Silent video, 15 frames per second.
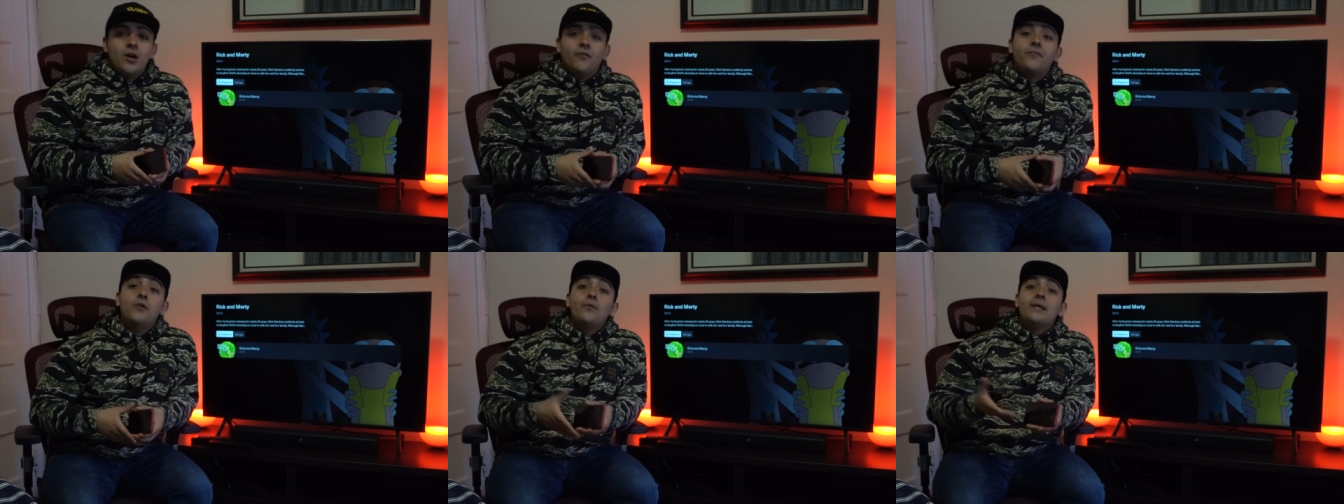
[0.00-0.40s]

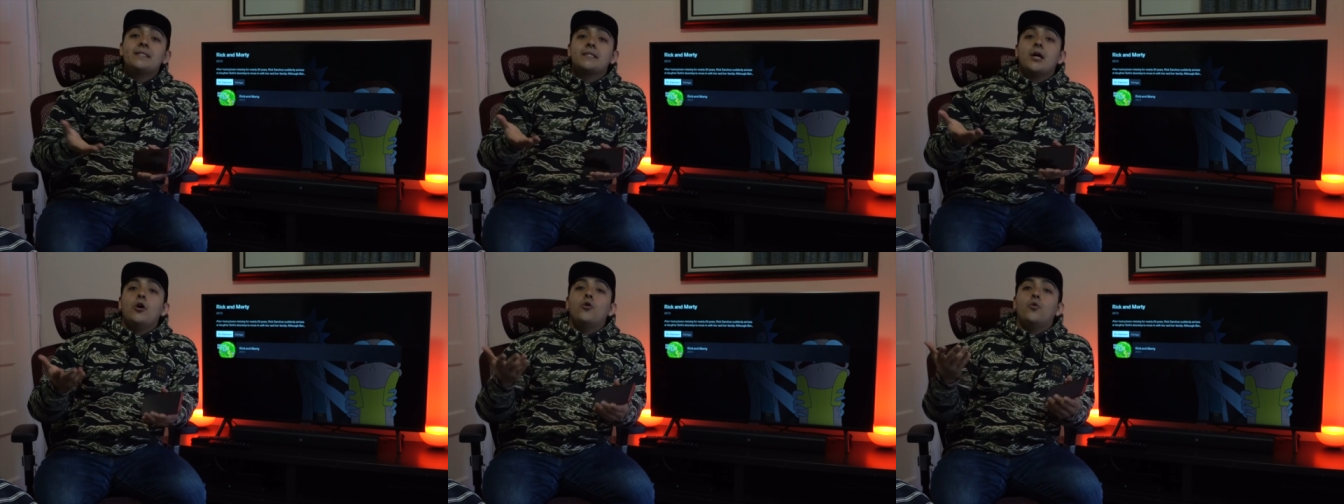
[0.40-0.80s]
A few weeks
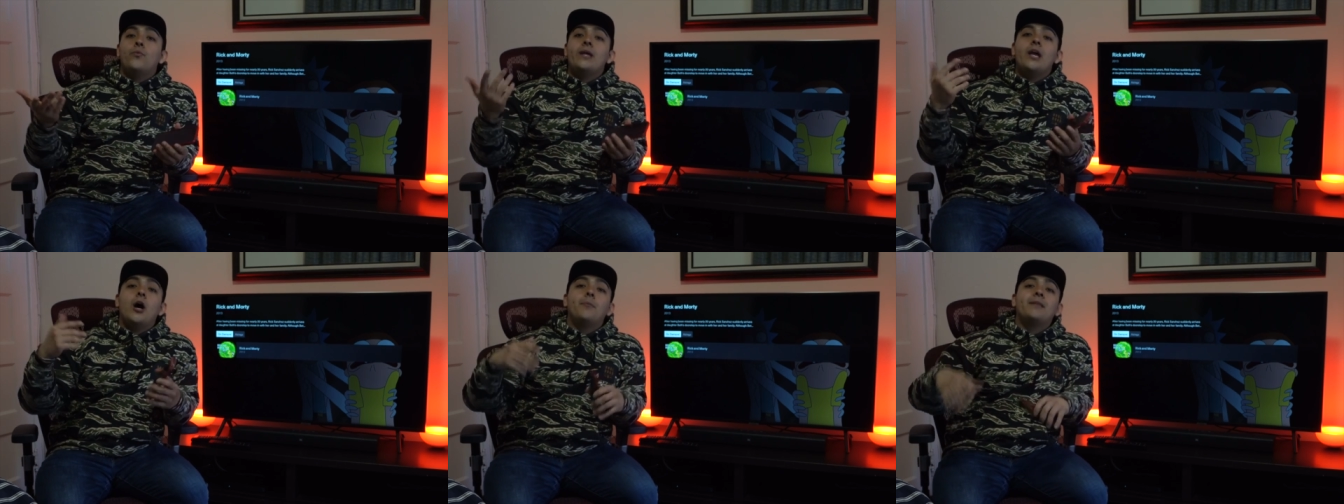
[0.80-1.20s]
ago,
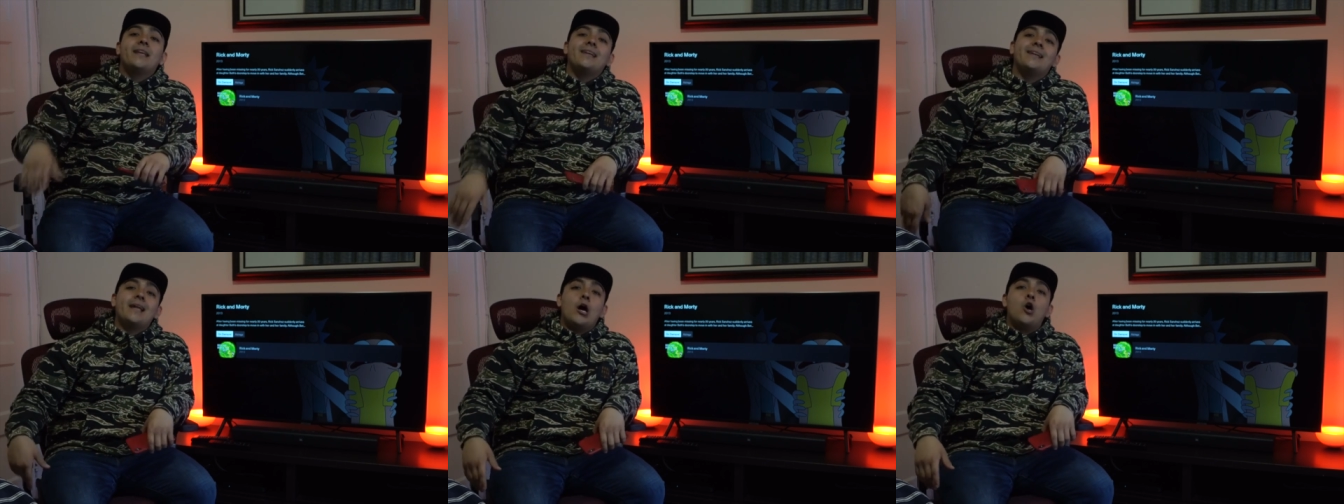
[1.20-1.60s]
we
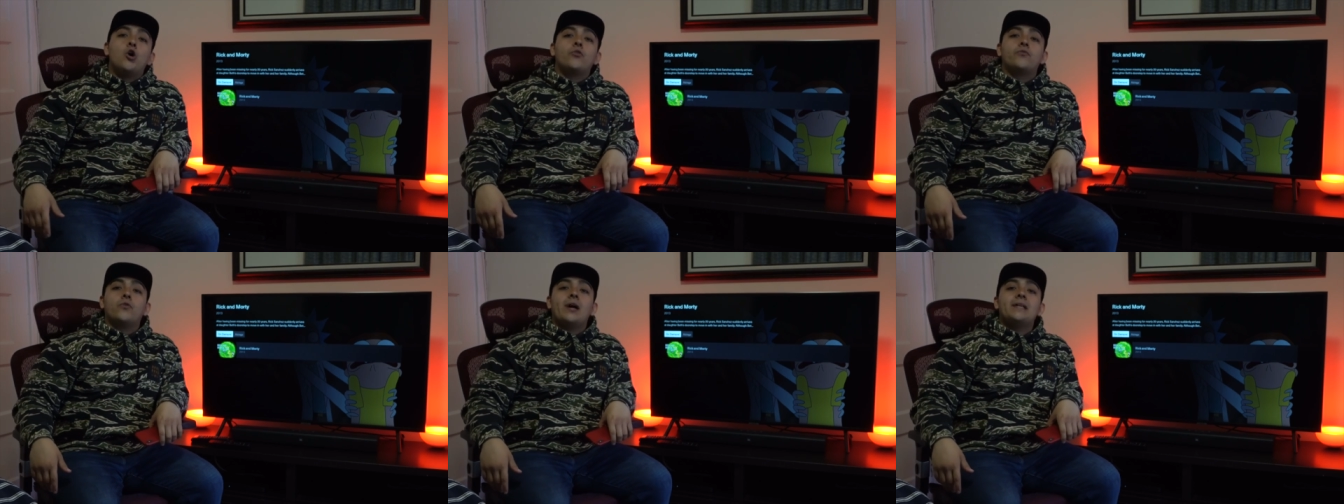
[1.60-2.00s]
updated
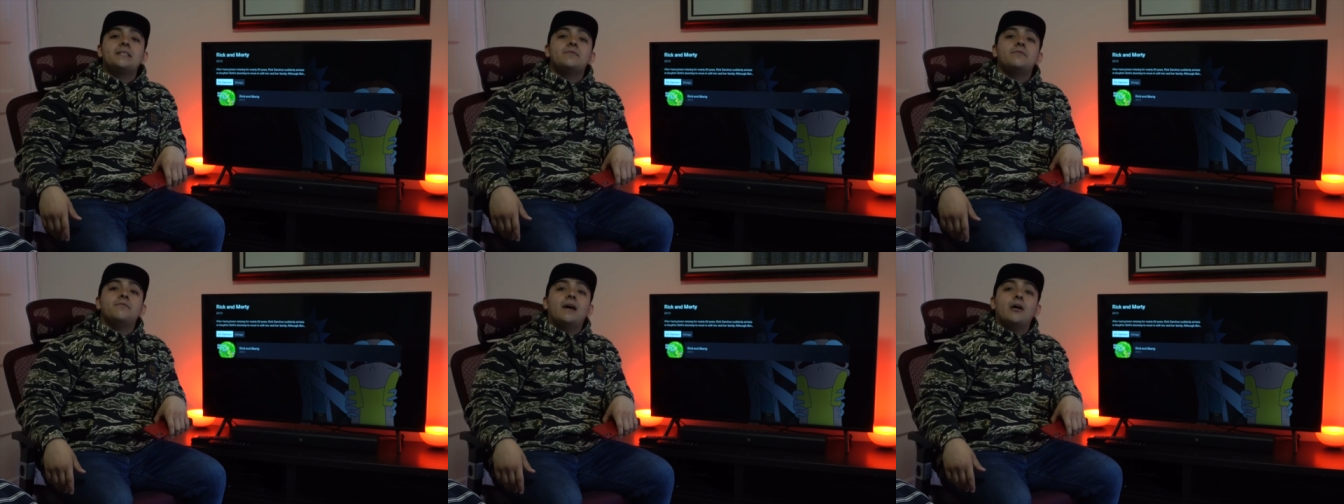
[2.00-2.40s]
our
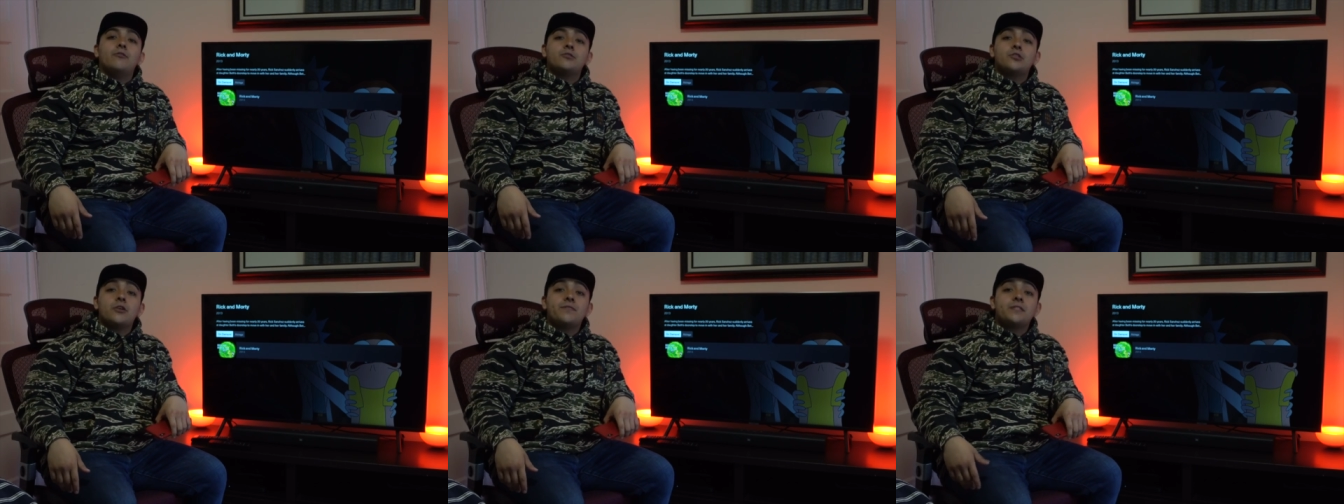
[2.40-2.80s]
Verizon Fios
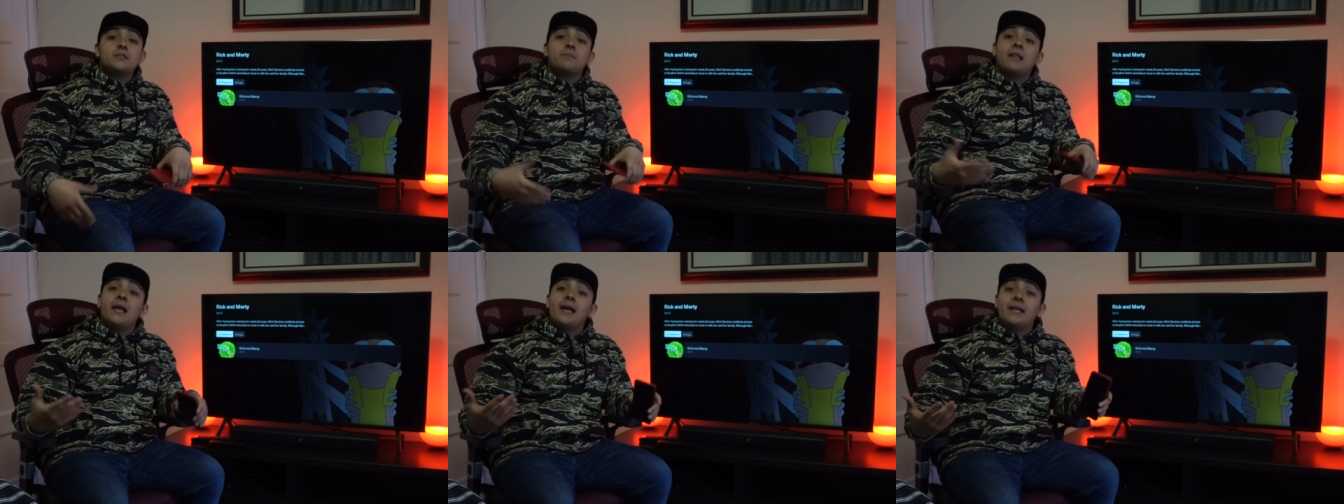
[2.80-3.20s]
service
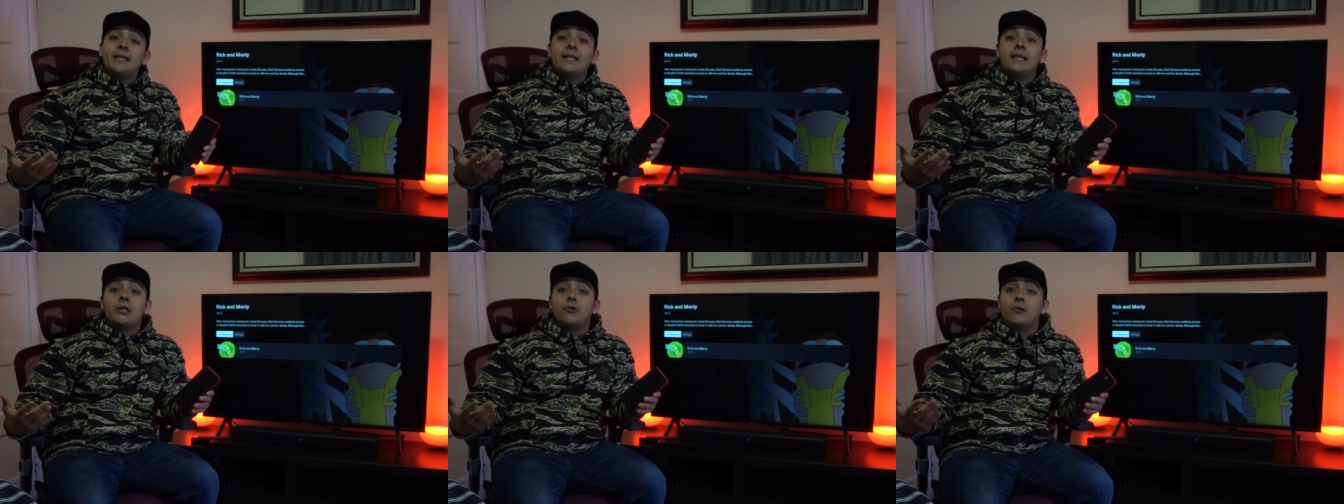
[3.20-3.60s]
plan
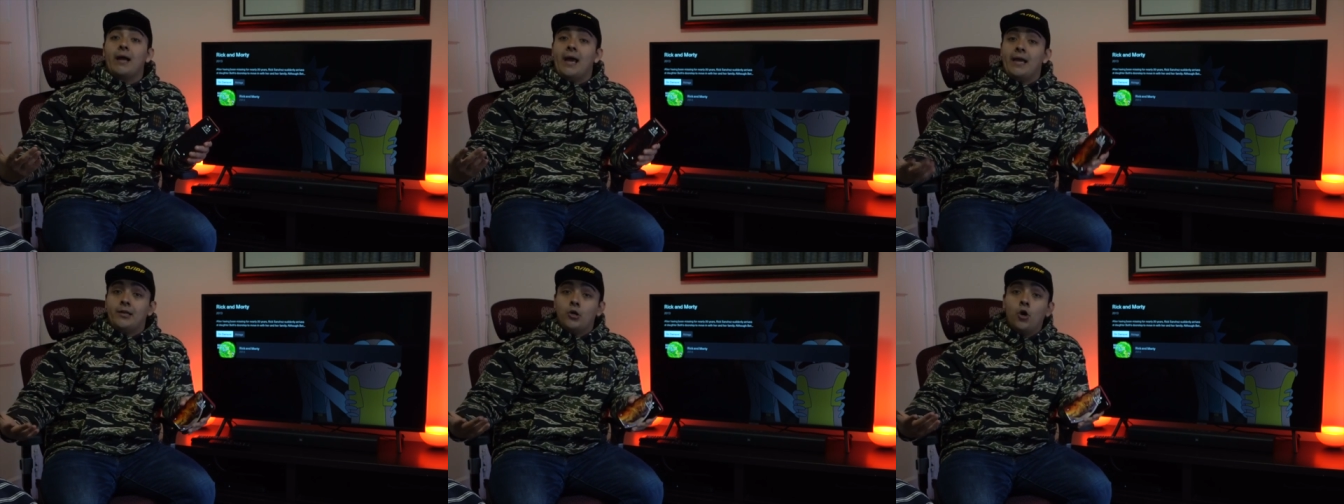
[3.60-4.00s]
here
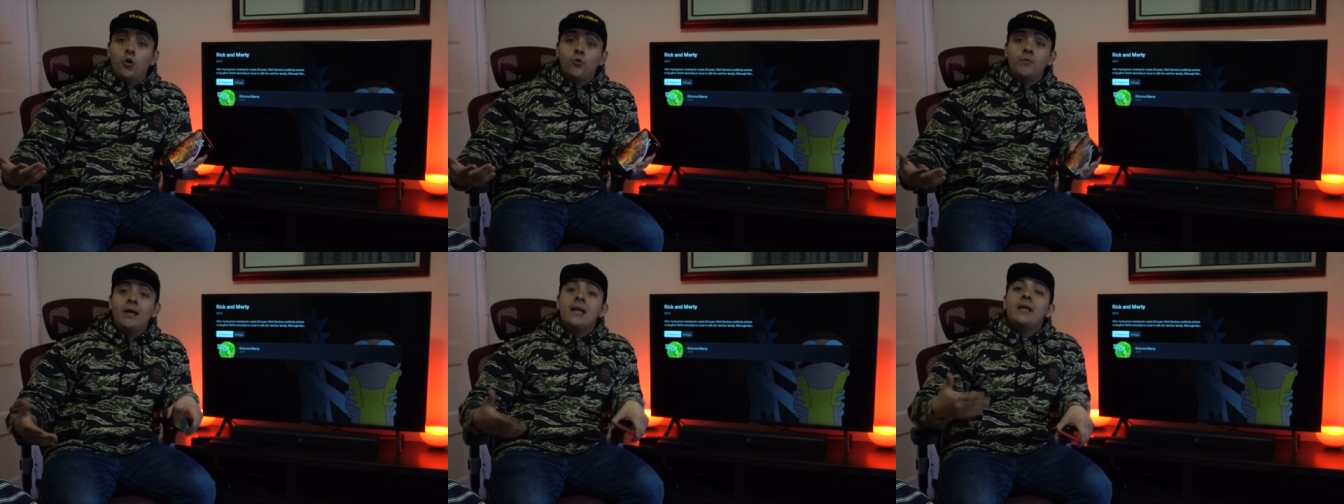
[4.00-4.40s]
at
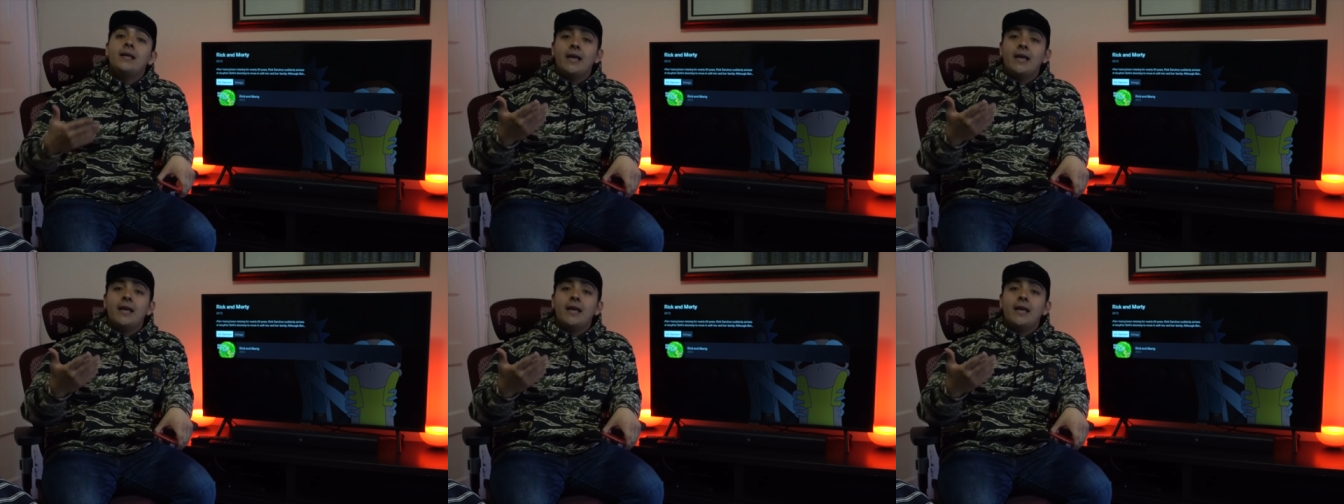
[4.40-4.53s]
home,